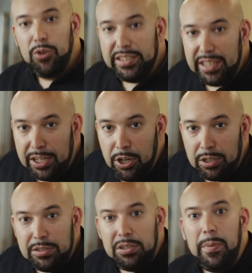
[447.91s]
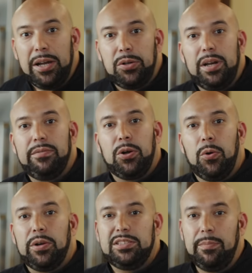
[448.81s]
rice that I cooked in the microwave
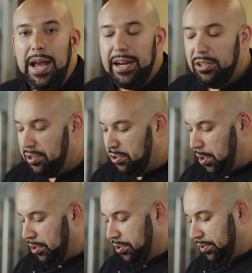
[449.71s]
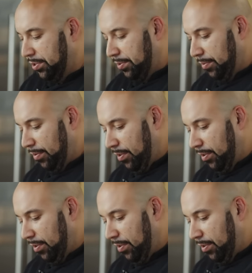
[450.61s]
according to package instructions.